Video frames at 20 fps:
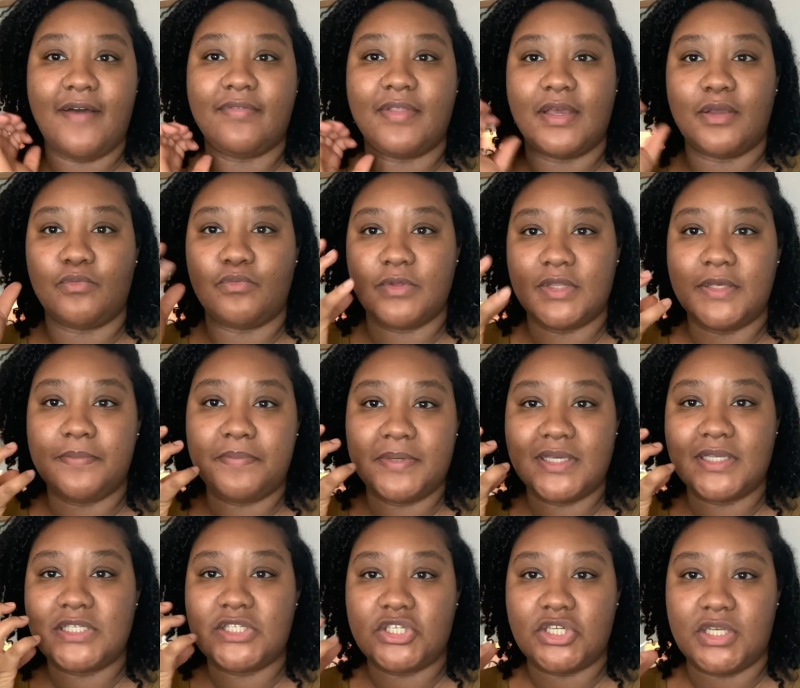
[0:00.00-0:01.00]
like really
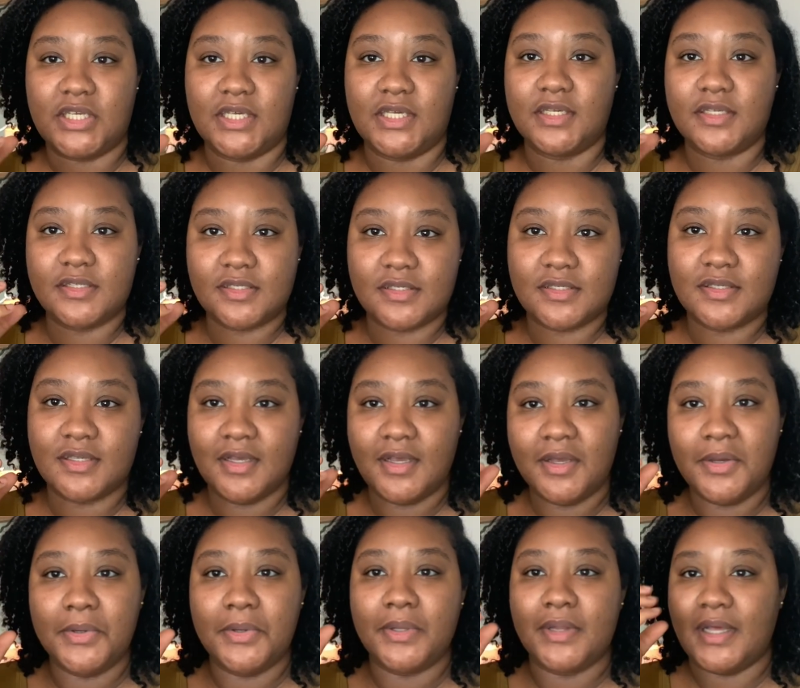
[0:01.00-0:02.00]
big cheeks,
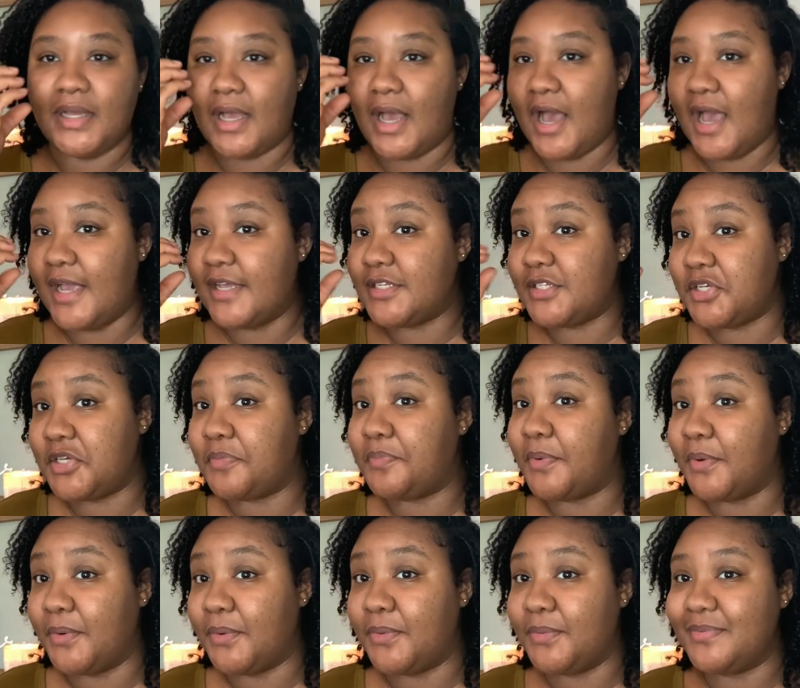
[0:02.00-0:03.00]
like high
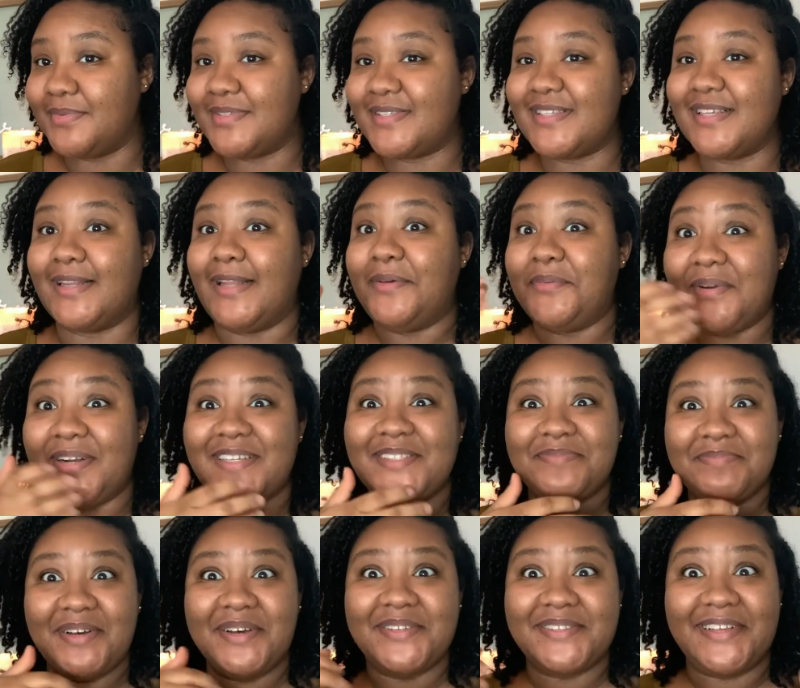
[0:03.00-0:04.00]
cheekbones. And like when I
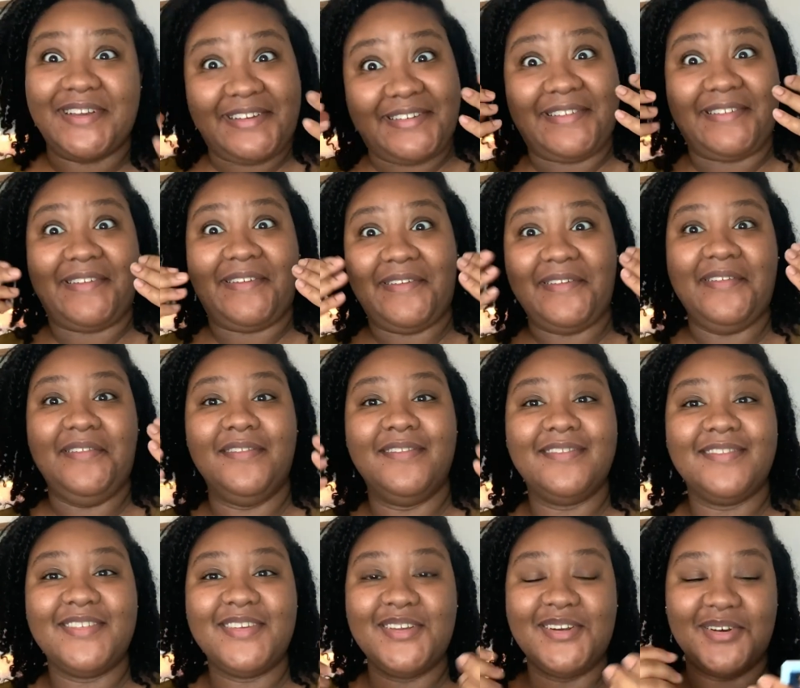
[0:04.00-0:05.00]
smile, it's like,
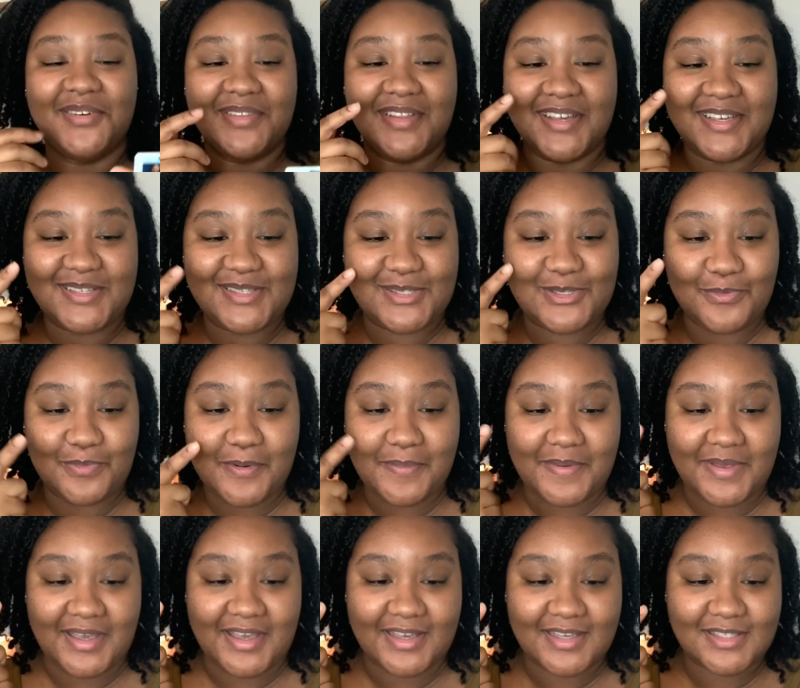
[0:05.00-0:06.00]
you know, like super
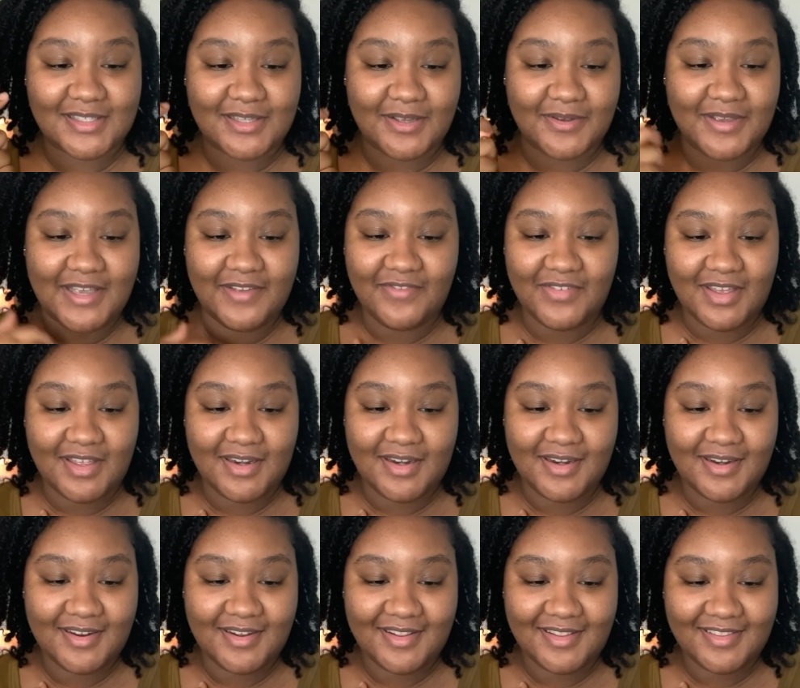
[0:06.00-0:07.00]
big. So even
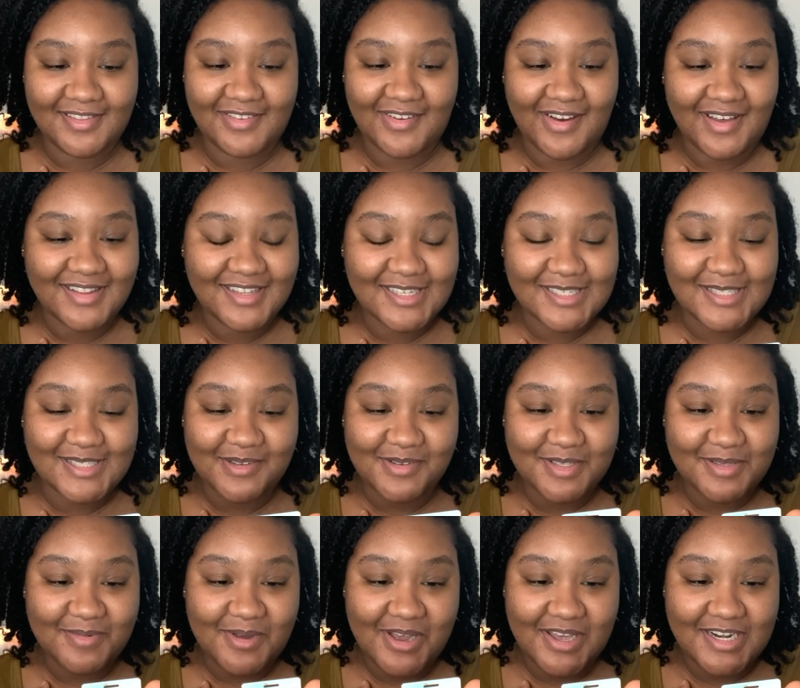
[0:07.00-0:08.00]
Y'all look so
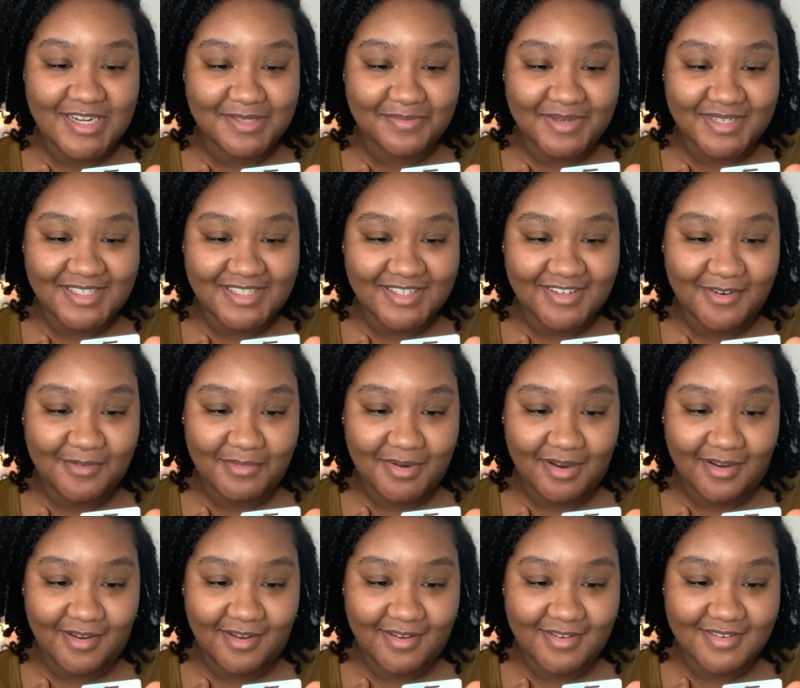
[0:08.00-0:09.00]
small in this picture. Oh my
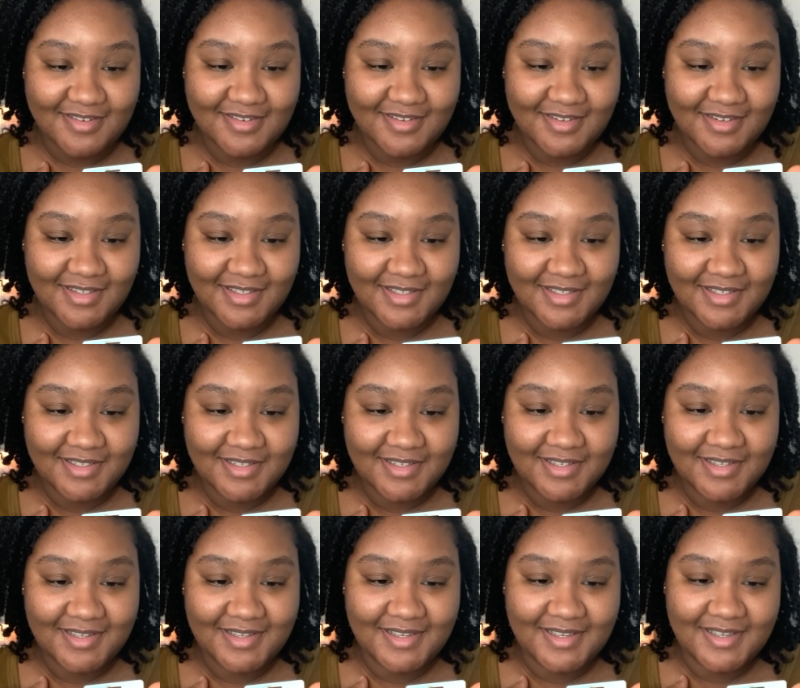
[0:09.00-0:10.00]
gosh.
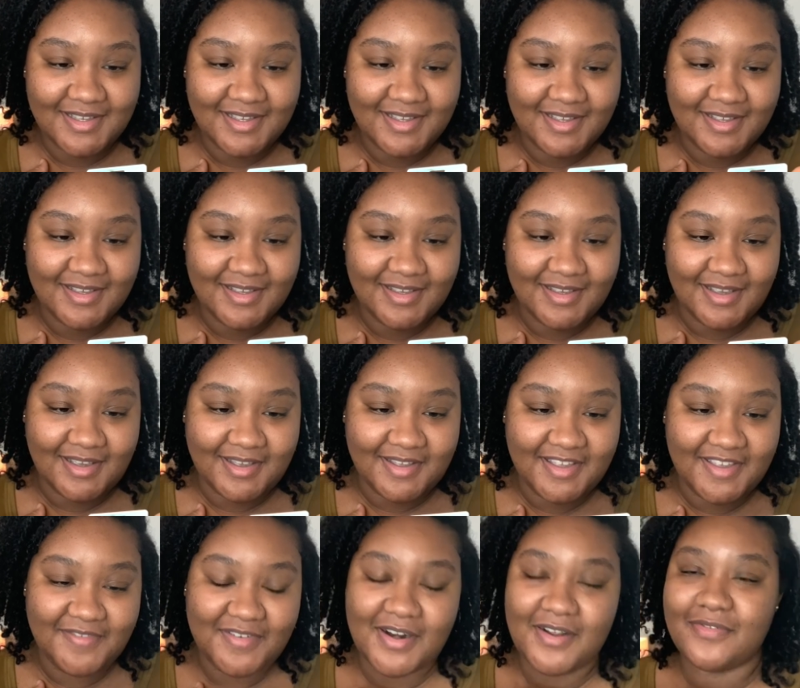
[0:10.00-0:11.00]
Yeah,
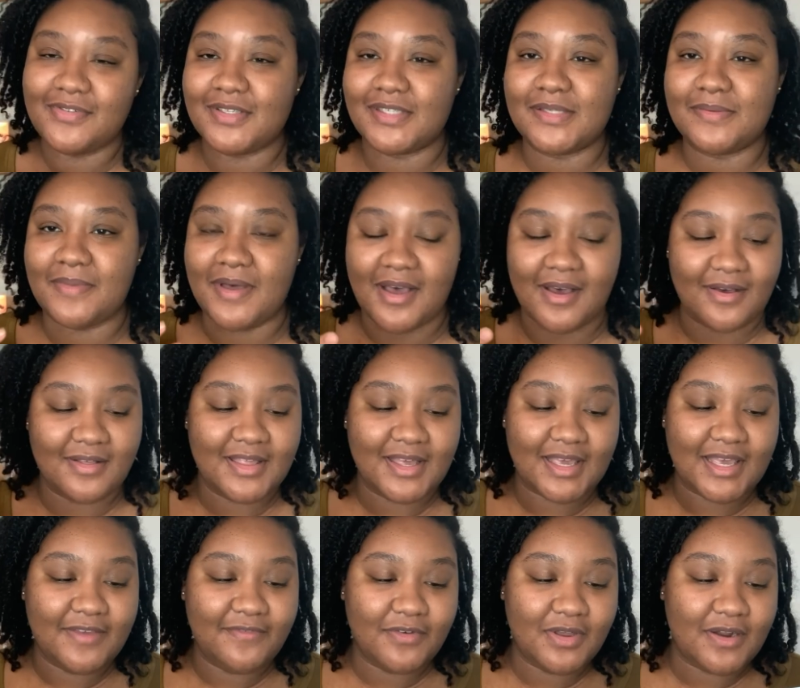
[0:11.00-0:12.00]
even if I was small, like
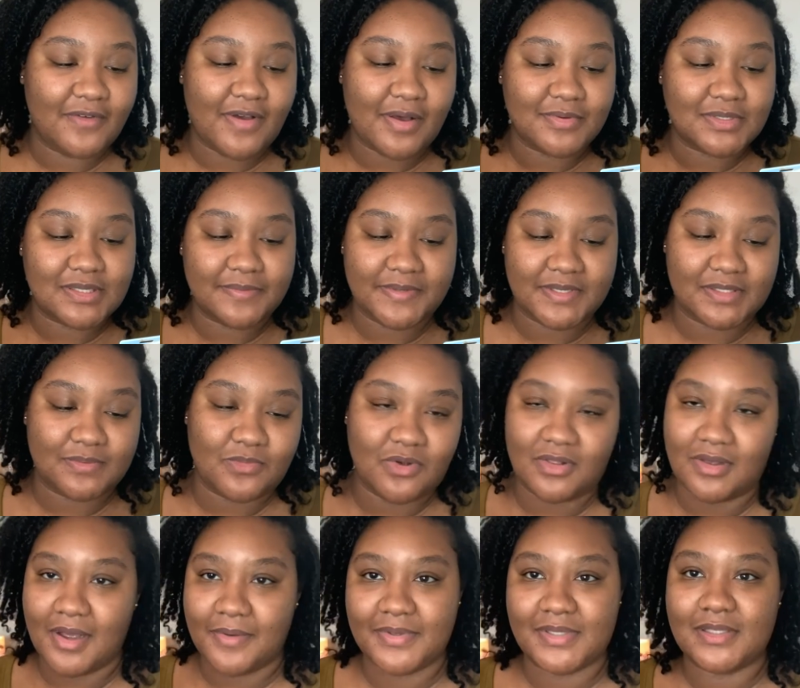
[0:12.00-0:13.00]
even if I was to be smaller,
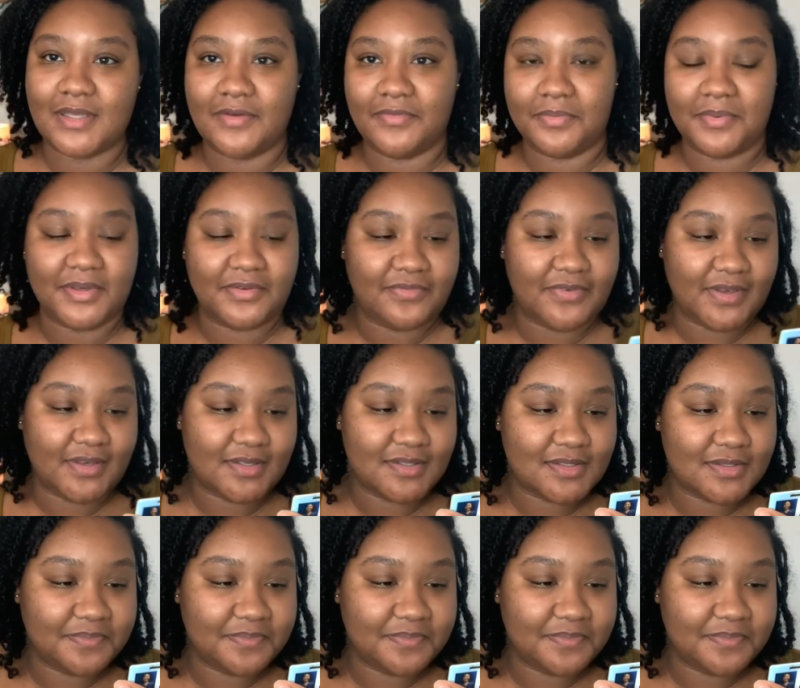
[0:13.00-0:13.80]
I would still have a big face.